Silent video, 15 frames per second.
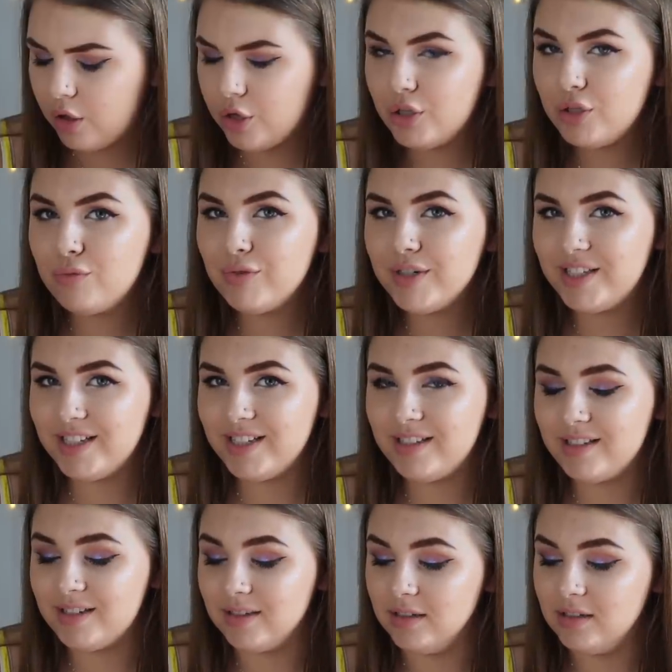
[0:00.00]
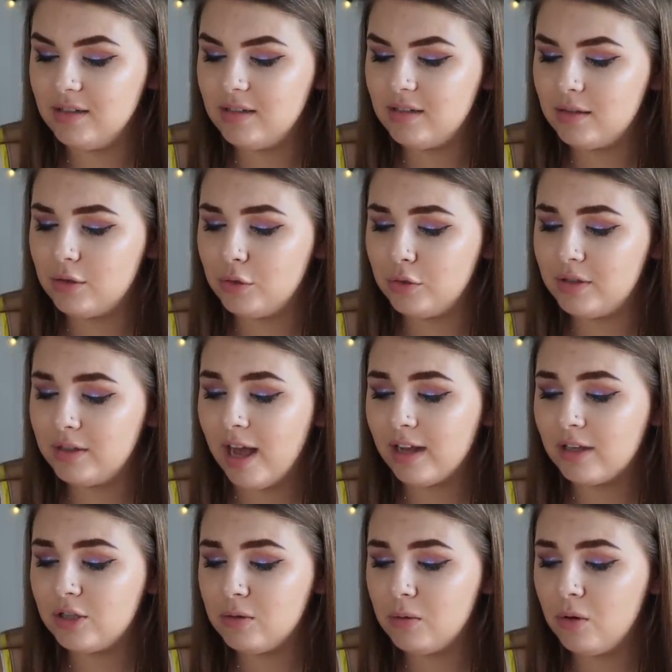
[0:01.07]
Good resistance to
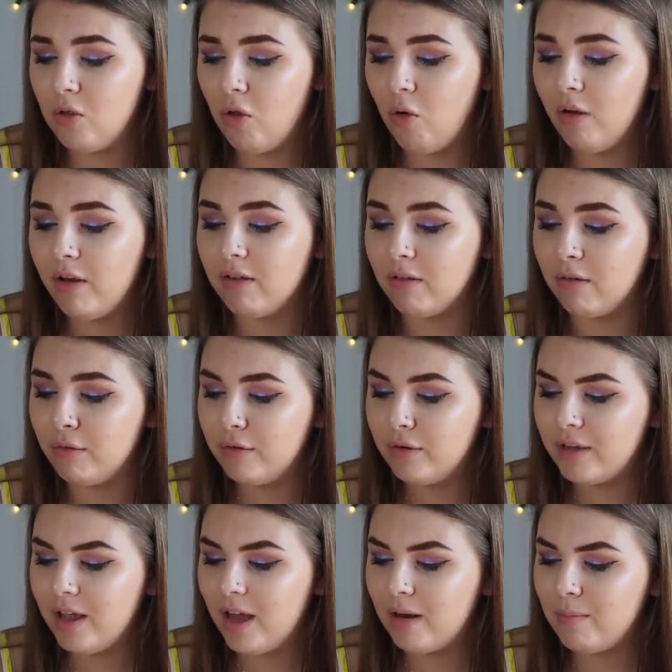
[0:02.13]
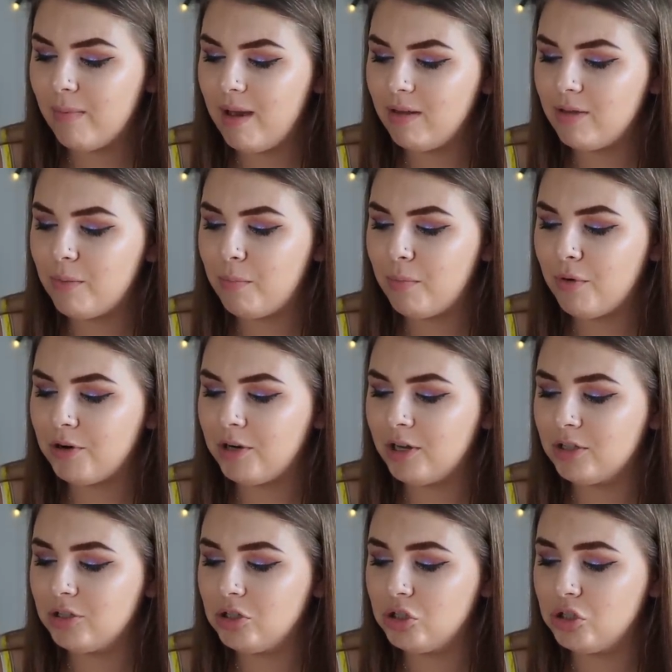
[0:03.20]
sexual oil can make the
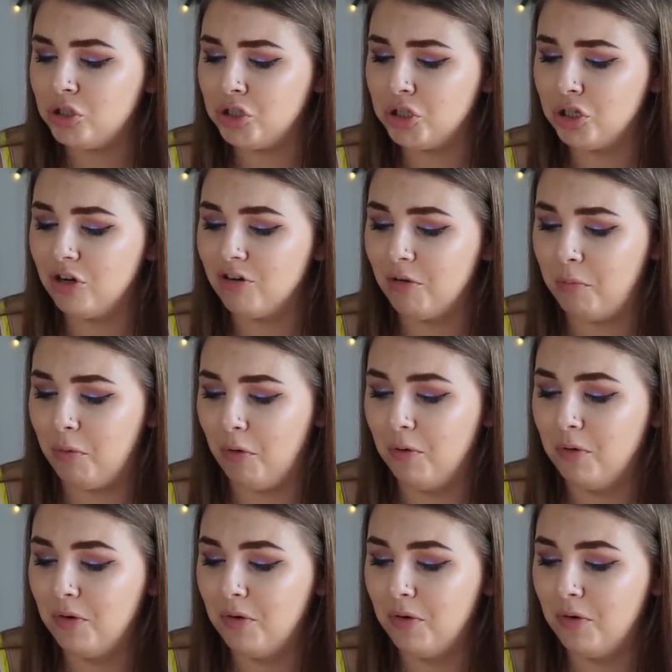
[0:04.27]
product durable.